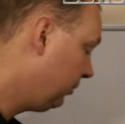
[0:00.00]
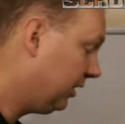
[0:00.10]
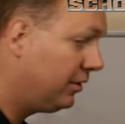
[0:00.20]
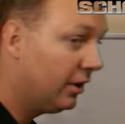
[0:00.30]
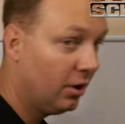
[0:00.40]
We
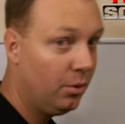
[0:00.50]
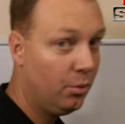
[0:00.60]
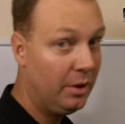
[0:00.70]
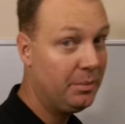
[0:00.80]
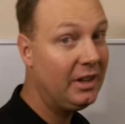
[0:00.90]
don't know.
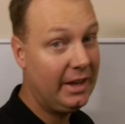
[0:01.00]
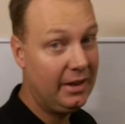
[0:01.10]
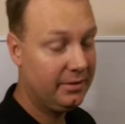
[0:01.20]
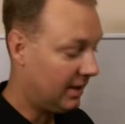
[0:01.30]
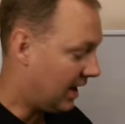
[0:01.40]
We
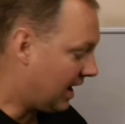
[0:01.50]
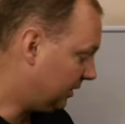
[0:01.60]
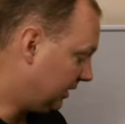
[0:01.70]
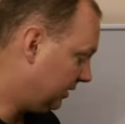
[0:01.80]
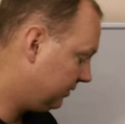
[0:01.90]
believe. I
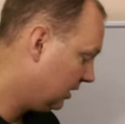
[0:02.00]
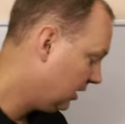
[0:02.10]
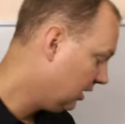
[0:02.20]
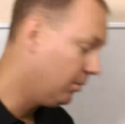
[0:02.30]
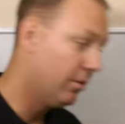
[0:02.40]
believe
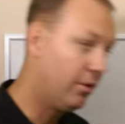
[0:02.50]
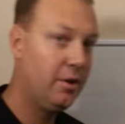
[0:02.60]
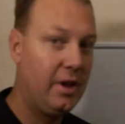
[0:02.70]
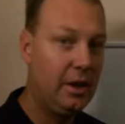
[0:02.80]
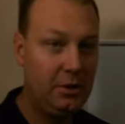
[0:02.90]
we're
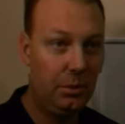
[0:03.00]
going to make